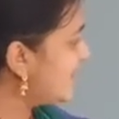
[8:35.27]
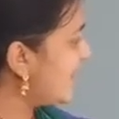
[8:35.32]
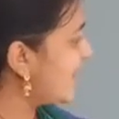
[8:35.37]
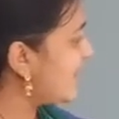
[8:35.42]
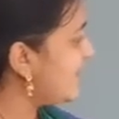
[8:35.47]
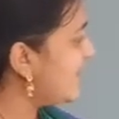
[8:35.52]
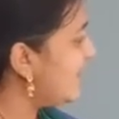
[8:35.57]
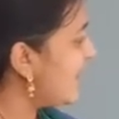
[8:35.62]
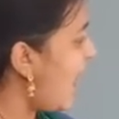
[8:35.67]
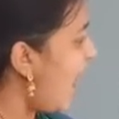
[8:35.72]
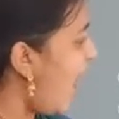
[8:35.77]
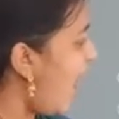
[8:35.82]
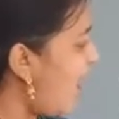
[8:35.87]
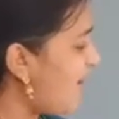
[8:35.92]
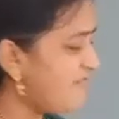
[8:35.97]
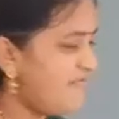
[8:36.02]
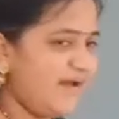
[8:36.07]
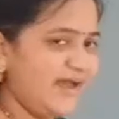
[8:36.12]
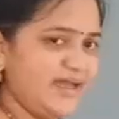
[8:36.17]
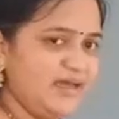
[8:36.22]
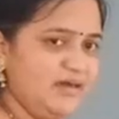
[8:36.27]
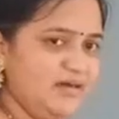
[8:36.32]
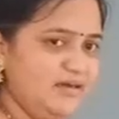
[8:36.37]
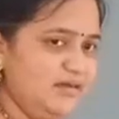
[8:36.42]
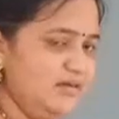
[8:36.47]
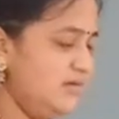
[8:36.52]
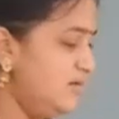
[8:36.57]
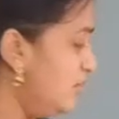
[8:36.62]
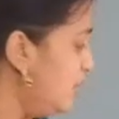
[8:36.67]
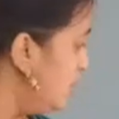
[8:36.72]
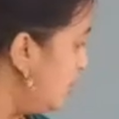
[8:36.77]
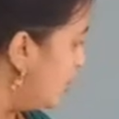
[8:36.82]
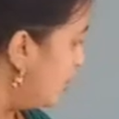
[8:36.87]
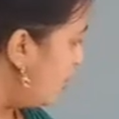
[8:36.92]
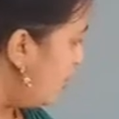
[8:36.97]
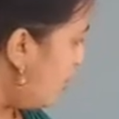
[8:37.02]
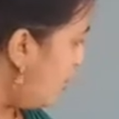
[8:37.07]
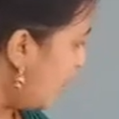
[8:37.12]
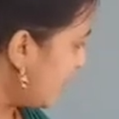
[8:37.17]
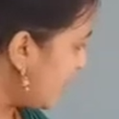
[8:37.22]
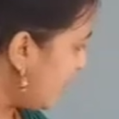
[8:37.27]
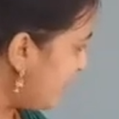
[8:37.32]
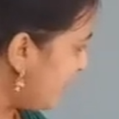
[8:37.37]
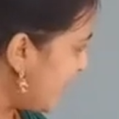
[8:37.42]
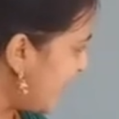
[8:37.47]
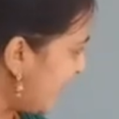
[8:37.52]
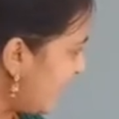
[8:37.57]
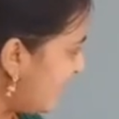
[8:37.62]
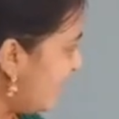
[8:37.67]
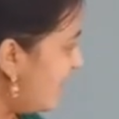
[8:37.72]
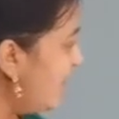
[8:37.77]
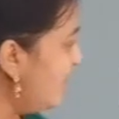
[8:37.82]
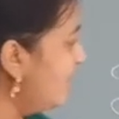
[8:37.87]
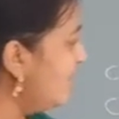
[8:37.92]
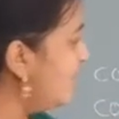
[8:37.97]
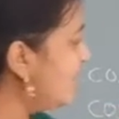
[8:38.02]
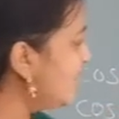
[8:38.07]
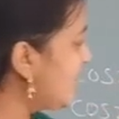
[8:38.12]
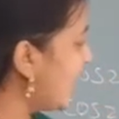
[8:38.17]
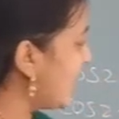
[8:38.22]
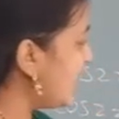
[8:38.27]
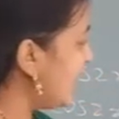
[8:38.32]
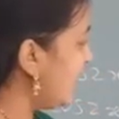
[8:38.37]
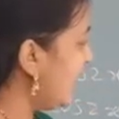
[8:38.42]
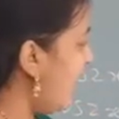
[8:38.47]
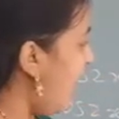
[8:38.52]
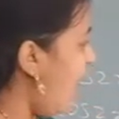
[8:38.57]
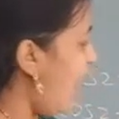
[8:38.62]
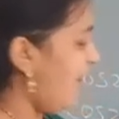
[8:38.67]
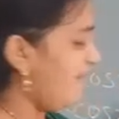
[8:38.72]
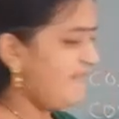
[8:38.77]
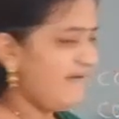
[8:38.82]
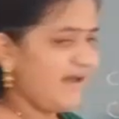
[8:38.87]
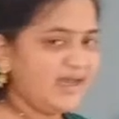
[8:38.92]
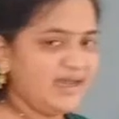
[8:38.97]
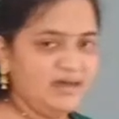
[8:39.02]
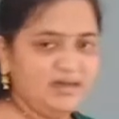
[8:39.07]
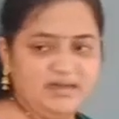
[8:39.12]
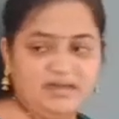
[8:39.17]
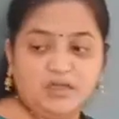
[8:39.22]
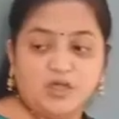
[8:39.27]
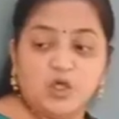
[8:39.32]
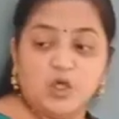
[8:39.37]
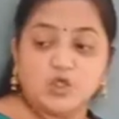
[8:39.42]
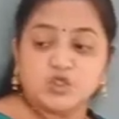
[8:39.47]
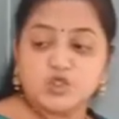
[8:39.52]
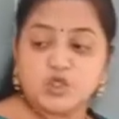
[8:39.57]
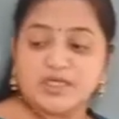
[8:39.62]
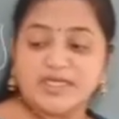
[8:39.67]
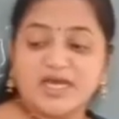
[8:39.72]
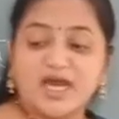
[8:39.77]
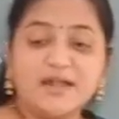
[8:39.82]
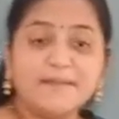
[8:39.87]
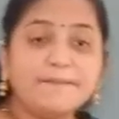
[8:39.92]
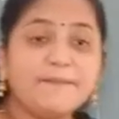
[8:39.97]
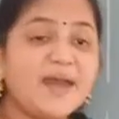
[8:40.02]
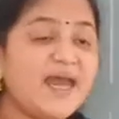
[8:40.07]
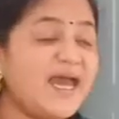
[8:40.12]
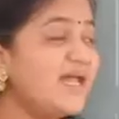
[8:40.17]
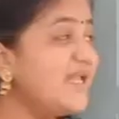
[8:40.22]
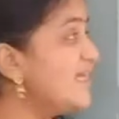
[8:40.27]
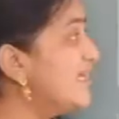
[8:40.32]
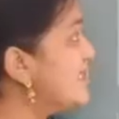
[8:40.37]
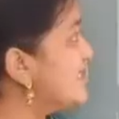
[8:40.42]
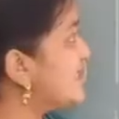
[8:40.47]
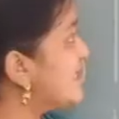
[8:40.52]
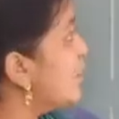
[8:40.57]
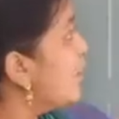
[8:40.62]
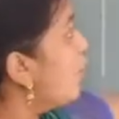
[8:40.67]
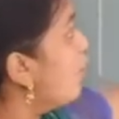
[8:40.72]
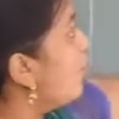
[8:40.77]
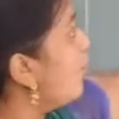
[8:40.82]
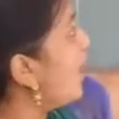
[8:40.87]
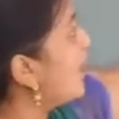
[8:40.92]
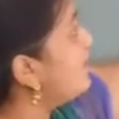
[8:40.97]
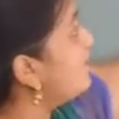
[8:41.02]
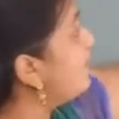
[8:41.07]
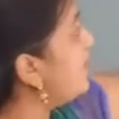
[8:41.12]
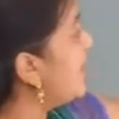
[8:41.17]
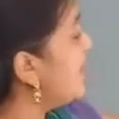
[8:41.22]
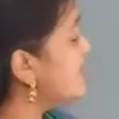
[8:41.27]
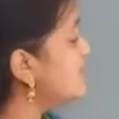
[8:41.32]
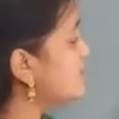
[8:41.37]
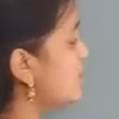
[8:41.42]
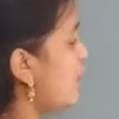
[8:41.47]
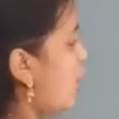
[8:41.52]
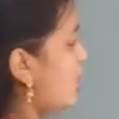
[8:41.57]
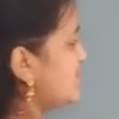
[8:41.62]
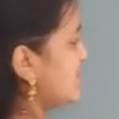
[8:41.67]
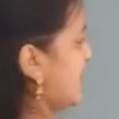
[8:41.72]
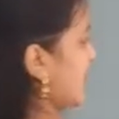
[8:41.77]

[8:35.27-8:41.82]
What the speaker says: taking half angle. Whatever angle taking half angle. So your pair is 1 plus cos